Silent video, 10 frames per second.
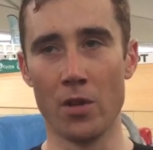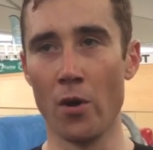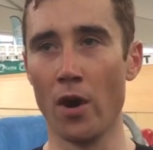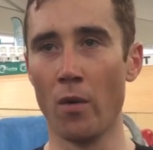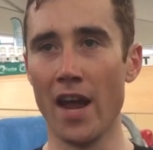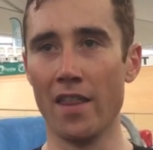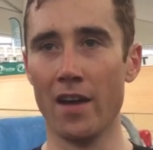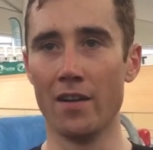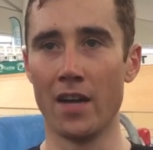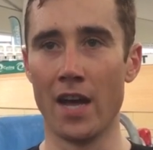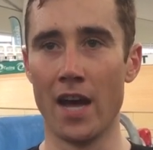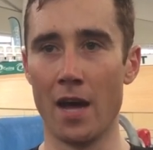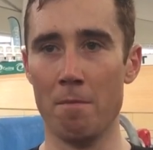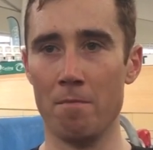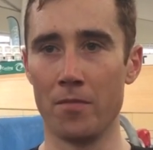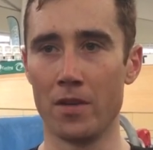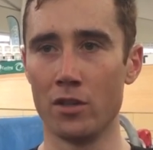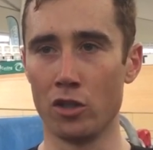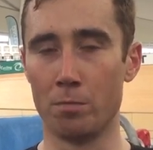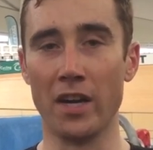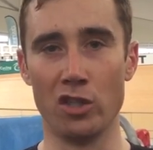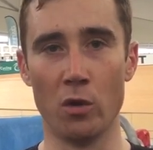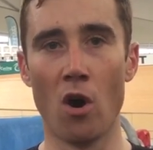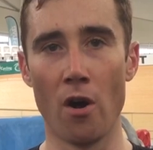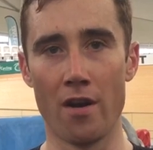you in a way that um, just brings you on.